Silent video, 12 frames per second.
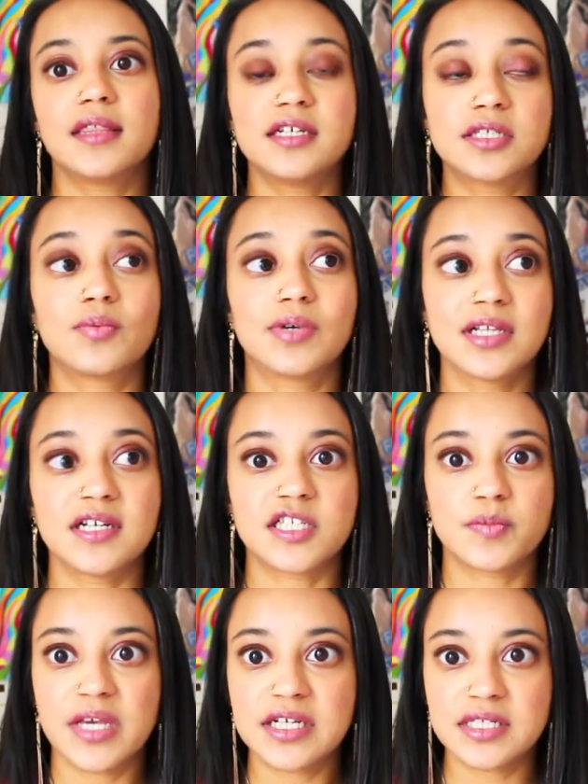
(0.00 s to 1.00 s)
this really
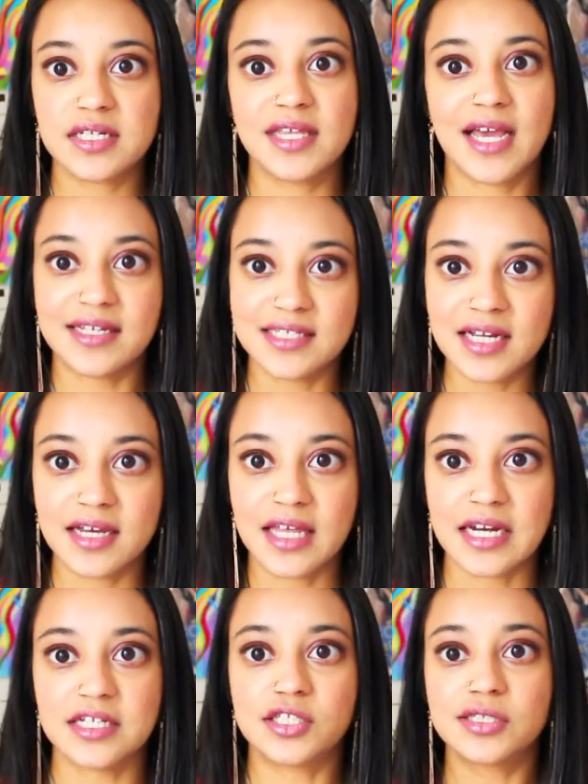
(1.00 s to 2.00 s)
speaks to the idea
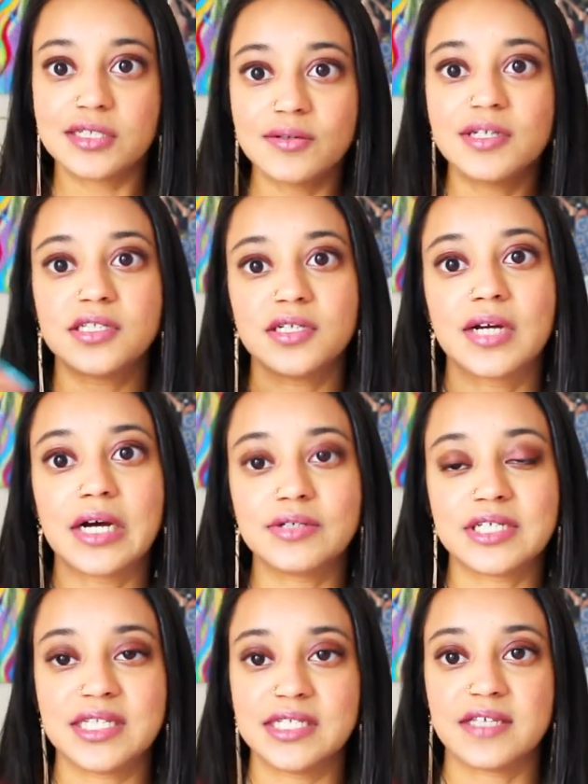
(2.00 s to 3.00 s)
that as soon as you go
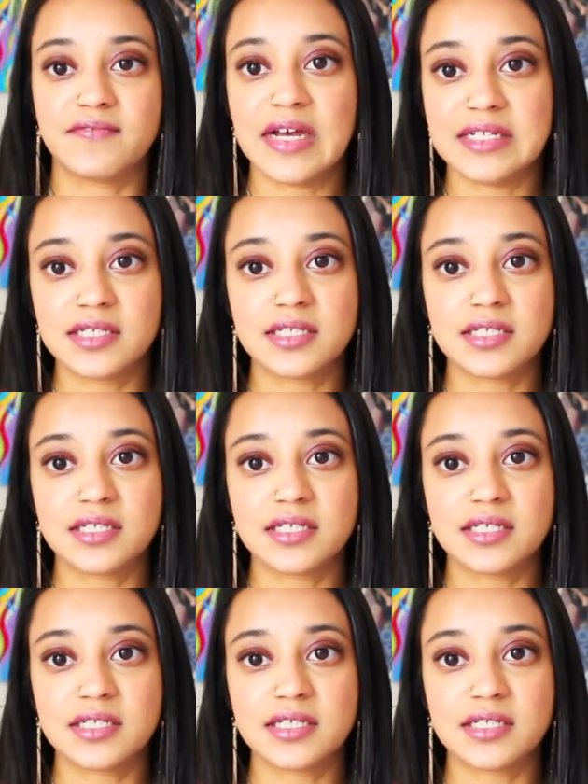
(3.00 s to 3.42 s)
to these events,